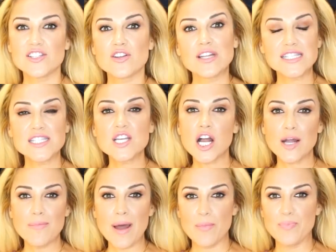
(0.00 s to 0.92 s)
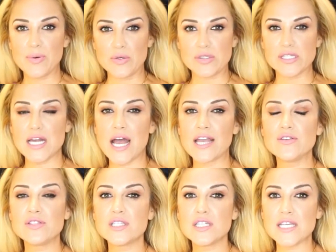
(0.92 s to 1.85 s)
So let's talk about boots. I
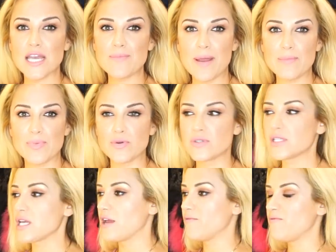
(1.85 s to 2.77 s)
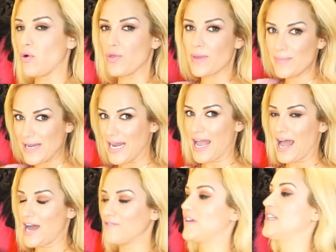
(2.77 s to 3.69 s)
used to take my boots and fold them in
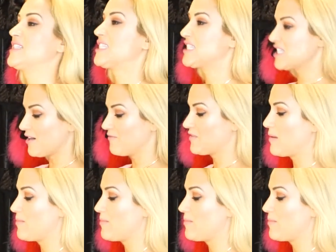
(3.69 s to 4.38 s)
half and stuff